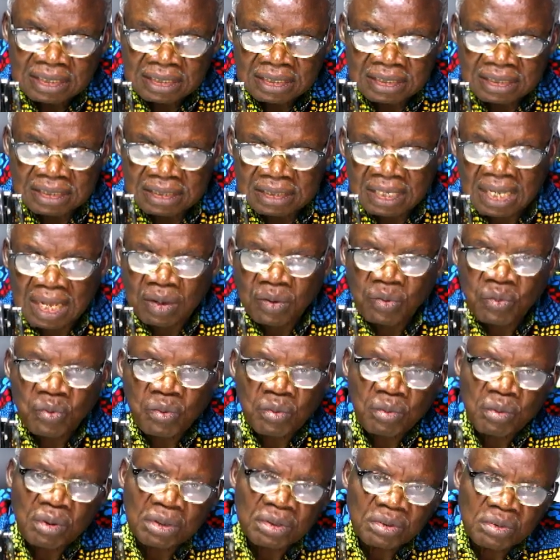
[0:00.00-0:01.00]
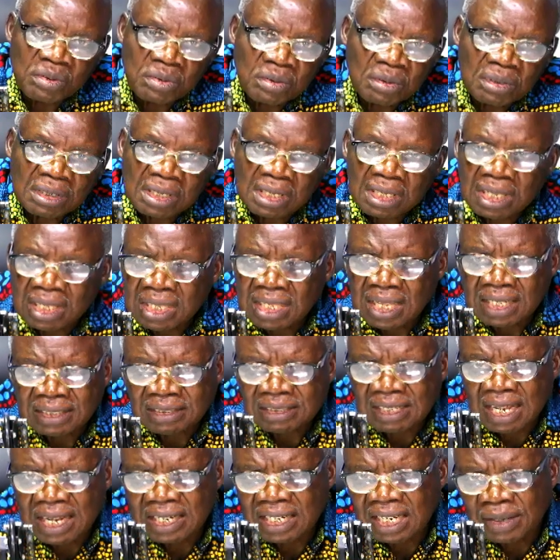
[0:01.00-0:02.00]
Na ono
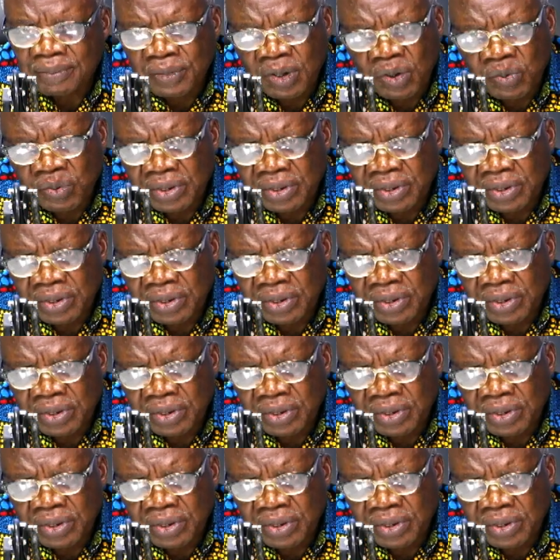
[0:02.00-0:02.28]
yes, I never